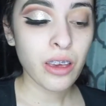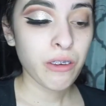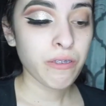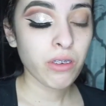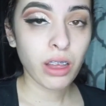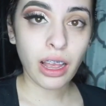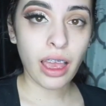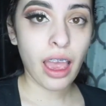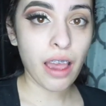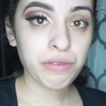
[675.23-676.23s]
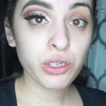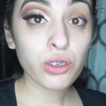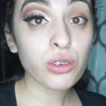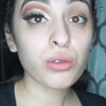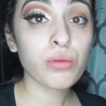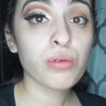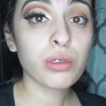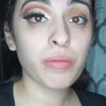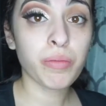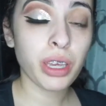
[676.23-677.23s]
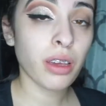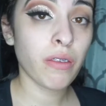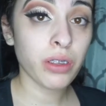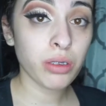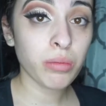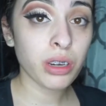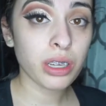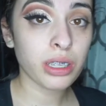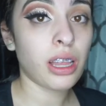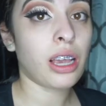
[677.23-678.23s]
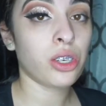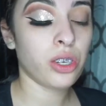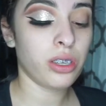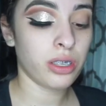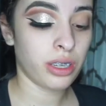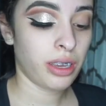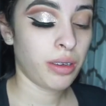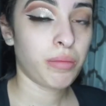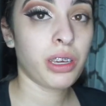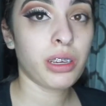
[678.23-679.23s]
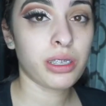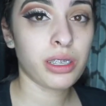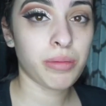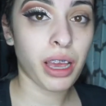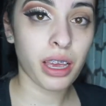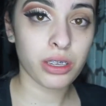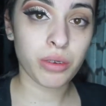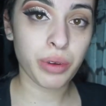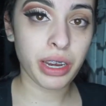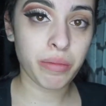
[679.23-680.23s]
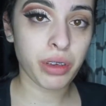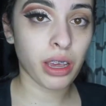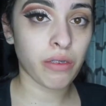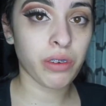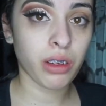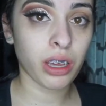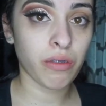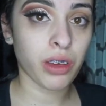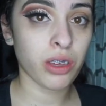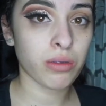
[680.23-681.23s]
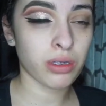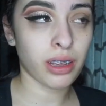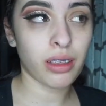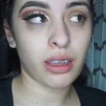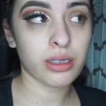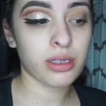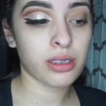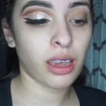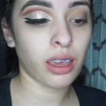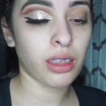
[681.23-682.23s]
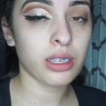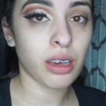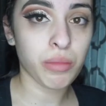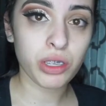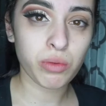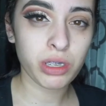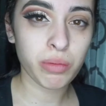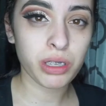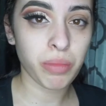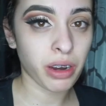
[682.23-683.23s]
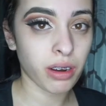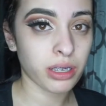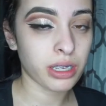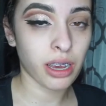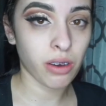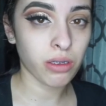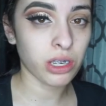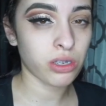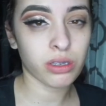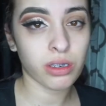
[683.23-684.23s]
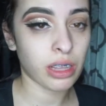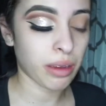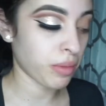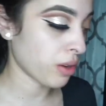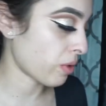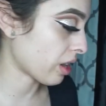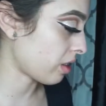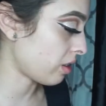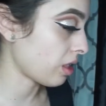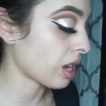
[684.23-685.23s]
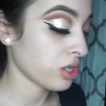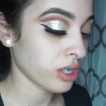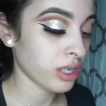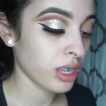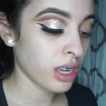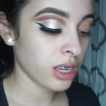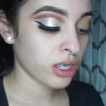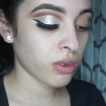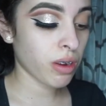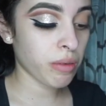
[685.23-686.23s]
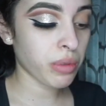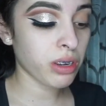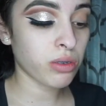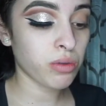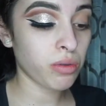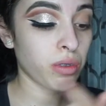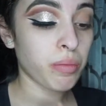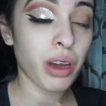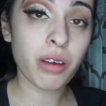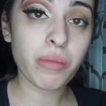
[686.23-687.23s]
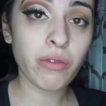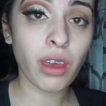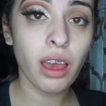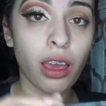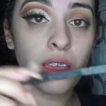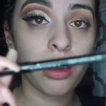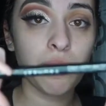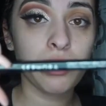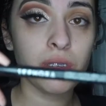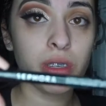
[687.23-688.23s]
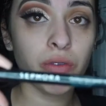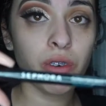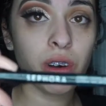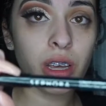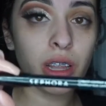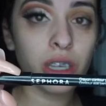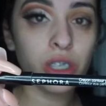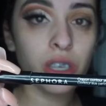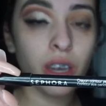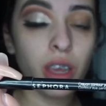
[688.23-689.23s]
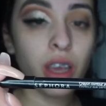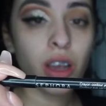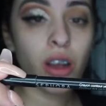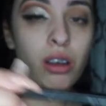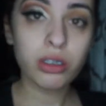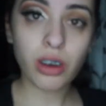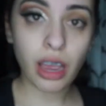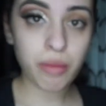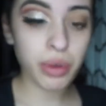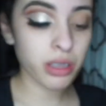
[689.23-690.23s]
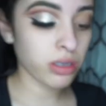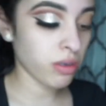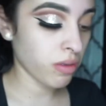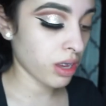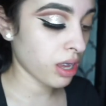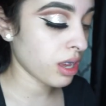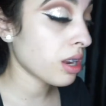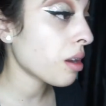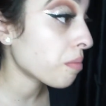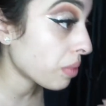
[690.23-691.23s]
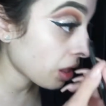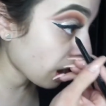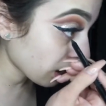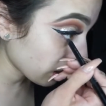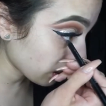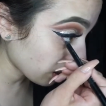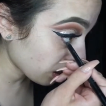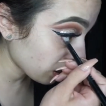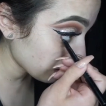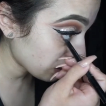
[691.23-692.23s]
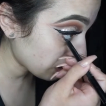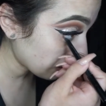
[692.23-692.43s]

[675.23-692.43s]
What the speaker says: feel like I have to use big voluminous lashes because since my eyes are pretty big, I feel like if I use like, let's say, the Demi Wispies by Ardell, they just look like my regular lashes. So now I'm going to do the bottom of the eye and I'm using Sephora Collection Contour Eye Pencil in Black Lace.